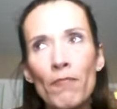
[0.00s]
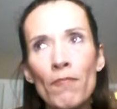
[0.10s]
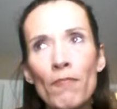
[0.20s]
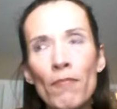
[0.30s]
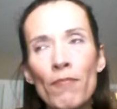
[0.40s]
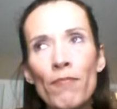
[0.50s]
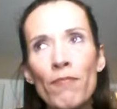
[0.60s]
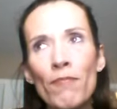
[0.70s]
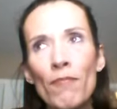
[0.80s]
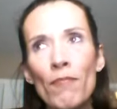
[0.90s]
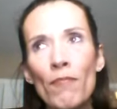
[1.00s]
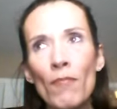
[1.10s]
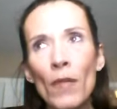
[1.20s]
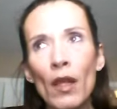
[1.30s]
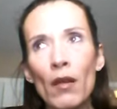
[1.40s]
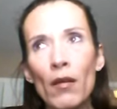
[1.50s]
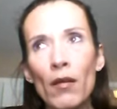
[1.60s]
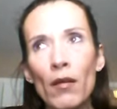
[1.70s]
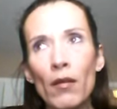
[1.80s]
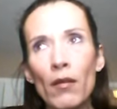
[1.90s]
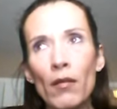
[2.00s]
No one is speaking in this clip.